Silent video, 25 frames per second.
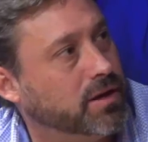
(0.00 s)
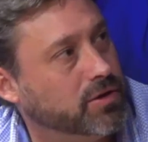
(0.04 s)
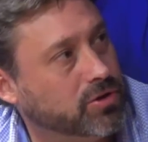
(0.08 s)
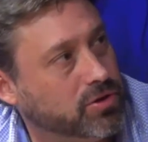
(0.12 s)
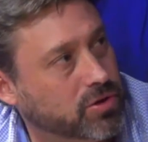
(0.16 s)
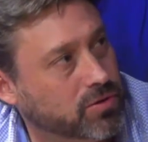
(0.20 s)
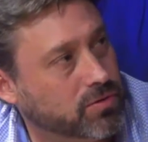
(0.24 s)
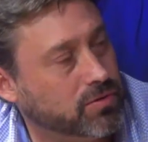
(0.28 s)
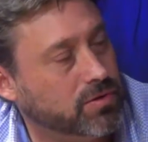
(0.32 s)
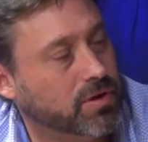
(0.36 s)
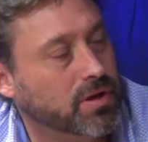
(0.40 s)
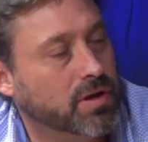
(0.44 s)
and
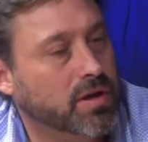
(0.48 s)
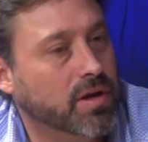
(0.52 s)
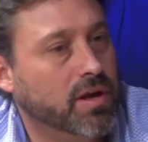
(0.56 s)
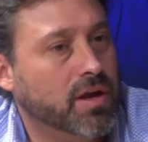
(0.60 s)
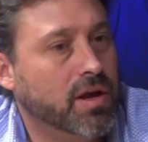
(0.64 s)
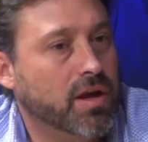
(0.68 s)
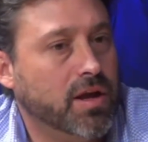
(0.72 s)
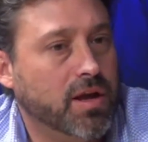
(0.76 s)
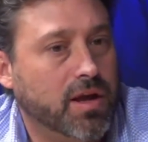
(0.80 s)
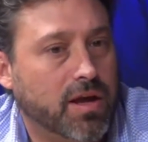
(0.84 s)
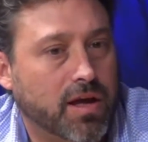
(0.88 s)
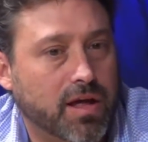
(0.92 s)
do.
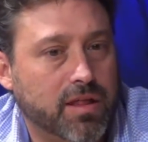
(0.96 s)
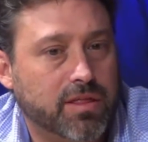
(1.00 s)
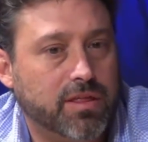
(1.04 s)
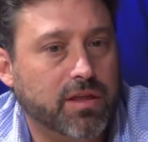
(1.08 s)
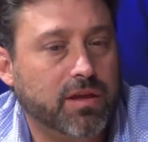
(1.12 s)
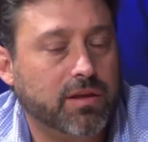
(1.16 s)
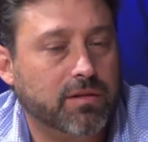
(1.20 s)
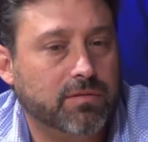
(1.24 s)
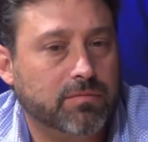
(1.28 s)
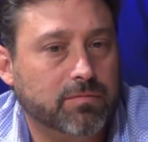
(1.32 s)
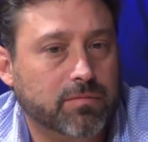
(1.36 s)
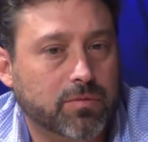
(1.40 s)
I
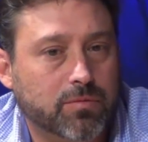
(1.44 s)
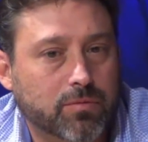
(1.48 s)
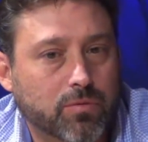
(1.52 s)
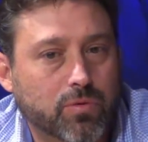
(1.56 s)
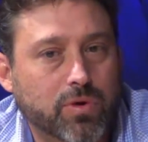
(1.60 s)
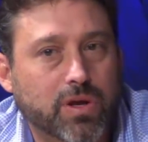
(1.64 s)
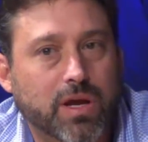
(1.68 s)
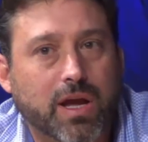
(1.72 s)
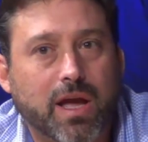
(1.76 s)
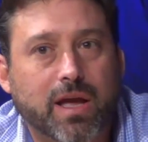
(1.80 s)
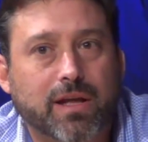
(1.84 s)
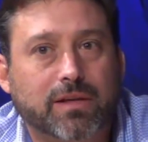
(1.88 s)
think
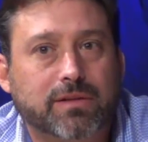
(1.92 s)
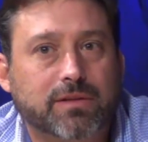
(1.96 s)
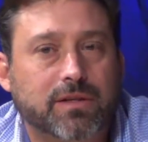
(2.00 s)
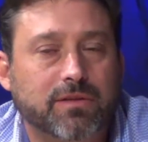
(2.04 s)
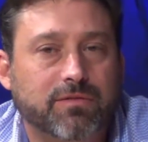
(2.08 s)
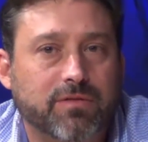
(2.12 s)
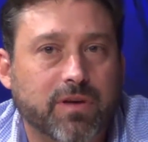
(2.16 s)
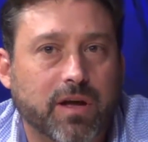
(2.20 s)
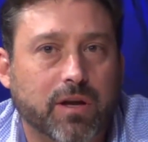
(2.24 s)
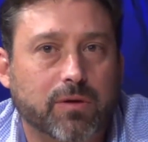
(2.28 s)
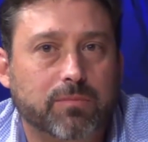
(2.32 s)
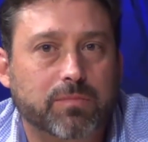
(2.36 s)
we had
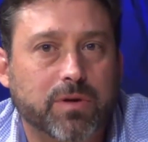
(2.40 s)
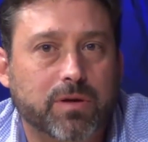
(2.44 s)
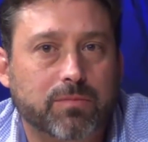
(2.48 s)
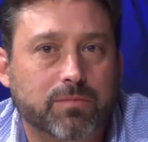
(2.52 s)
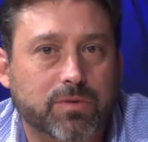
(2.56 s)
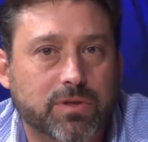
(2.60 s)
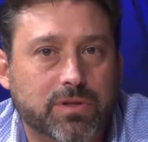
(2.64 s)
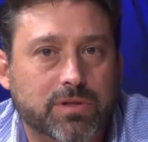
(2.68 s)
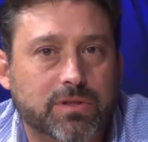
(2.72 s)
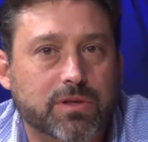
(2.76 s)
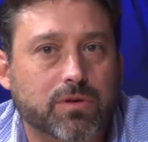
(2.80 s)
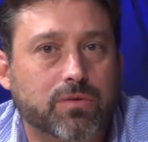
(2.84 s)
developed in
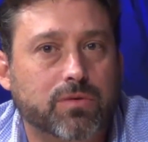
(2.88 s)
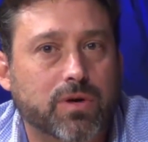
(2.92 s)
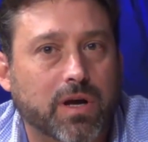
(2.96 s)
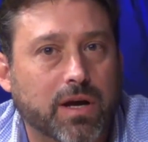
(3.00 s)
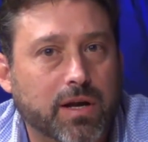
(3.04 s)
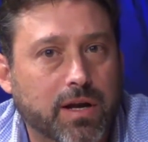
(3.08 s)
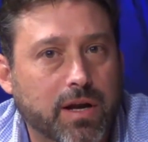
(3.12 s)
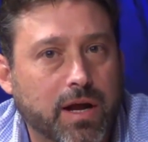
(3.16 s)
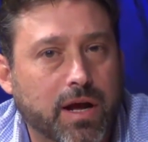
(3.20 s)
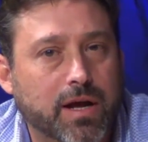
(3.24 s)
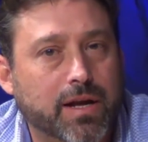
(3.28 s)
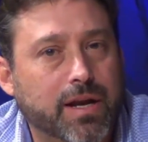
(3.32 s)
Brazil
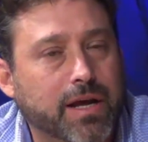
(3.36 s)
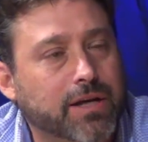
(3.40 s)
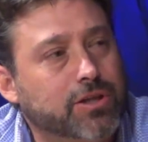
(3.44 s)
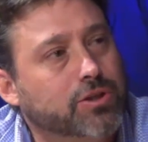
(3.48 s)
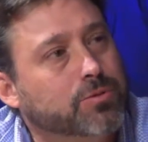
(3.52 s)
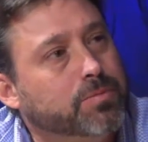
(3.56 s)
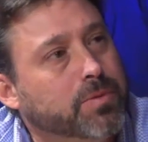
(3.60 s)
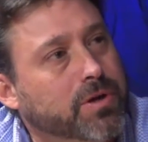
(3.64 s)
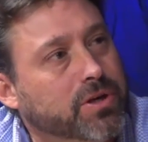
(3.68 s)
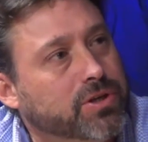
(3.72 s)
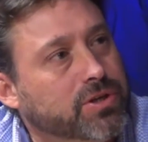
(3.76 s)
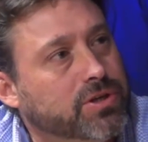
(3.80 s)
an
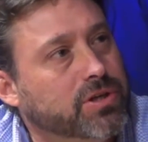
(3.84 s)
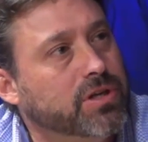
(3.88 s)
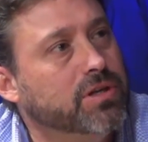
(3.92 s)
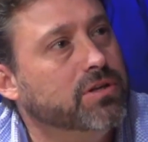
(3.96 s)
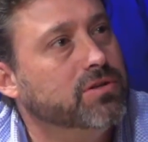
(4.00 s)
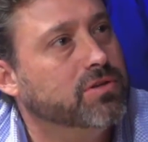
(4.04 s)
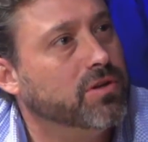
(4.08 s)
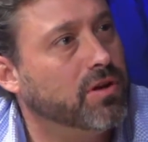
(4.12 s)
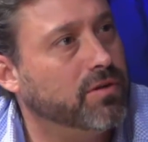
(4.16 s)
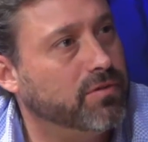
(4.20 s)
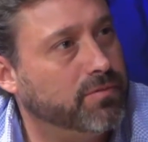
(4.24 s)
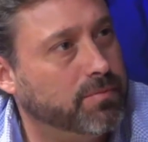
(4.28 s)

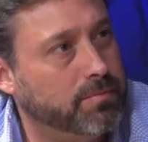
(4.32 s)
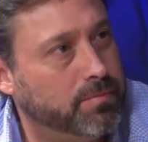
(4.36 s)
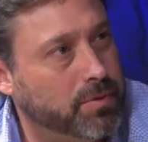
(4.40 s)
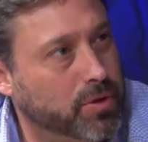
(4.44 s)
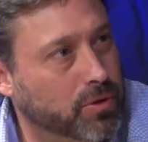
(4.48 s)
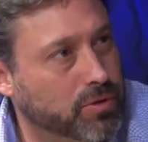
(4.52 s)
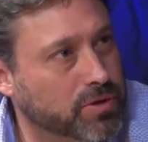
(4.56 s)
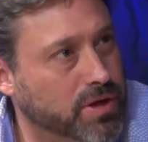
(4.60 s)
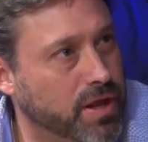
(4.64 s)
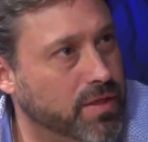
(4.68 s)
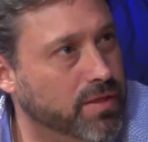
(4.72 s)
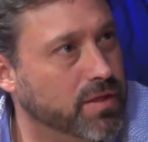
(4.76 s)
expertise of
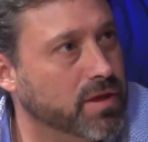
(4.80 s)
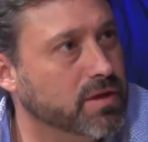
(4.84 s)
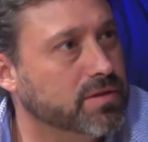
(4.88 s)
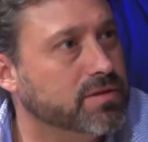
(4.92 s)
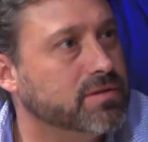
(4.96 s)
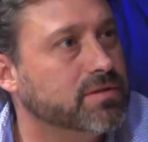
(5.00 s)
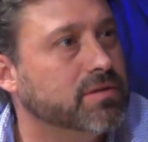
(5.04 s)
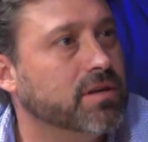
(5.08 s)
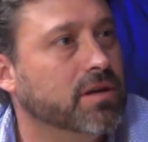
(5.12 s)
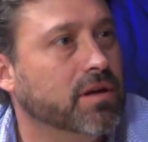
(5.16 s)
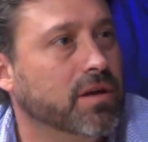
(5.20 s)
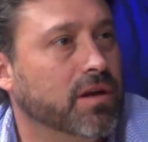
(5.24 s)
building
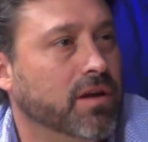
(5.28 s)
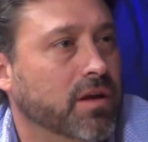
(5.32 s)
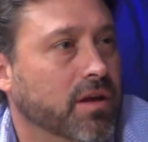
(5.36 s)
these